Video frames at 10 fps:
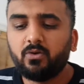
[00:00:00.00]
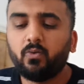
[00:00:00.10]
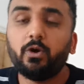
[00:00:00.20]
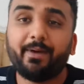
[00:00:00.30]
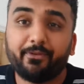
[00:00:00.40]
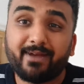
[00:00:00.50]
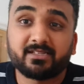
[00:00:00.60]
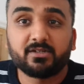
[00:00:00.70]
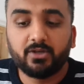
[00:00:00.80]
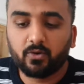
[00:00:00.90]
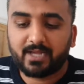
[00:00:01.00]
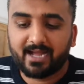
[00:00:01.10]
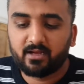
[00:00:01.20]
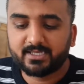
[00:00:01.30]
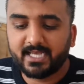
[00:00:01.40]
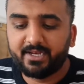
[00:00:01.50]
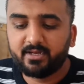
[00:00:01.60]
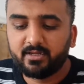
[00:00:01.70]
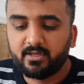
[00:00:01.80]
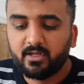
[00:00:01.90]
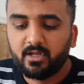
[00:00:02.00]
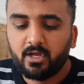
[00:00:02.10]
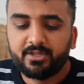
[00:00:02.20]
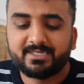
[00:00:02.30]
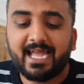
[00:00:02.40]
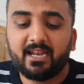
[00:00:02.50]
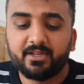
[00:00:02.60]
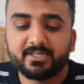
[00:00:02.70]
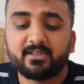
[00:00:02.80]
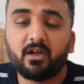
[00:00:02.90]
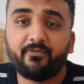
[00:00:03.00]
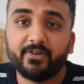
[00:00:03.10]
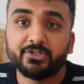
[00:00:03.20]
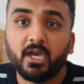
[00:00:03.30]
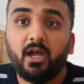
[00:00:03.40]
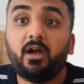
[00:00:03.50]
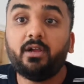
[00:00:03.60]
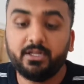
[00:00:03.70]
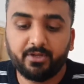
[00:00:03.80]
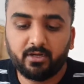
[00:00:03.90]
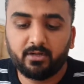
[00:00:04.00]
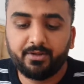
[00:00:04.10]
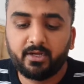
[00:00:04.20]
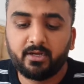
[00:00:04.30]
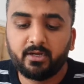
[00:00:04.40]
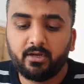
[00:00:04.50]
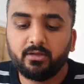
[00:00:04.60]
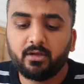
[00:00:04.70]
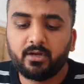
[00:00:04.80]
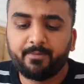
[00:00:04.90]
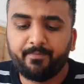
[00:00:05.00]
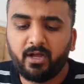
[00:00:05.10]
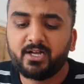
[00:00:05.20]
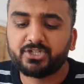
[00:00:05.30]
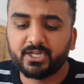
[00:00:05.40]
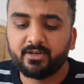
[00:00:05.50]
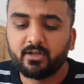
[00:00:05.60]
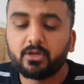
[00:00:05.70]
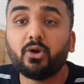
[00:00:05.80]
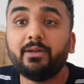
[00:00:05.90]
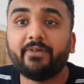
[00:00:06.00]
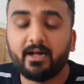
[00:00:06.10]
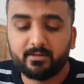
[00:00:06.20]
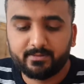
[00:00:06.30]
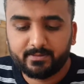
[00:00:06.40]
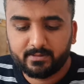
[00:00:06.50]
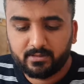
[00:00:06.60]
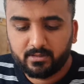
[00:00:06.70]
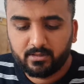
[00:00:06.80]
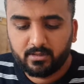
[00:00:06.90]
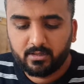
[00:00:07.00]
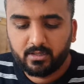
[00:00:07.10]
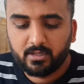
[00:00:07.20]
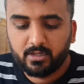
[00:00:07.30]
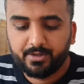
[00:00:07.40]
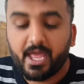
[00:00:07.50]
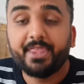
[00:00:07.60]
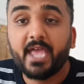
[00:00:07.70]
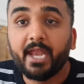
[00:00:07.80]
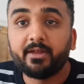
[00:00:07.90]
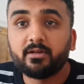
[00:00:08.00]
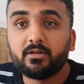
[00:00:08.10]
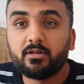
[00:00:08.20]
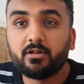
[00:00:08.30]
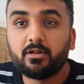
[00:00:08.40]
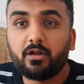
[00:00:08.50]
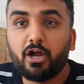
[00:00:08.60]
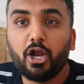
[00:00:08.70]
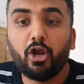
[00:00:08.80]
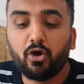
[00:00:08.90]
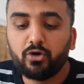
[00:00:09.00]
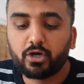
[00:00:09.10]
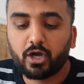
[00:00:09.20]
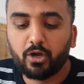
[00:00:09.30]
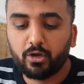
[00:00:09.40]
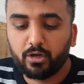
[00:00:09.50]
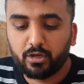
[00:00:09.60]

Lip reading: What about the rest of the old gang, I said. The Stella, the Starfish, Ernie the Urchin, Gulliver. They're dead. Long ago.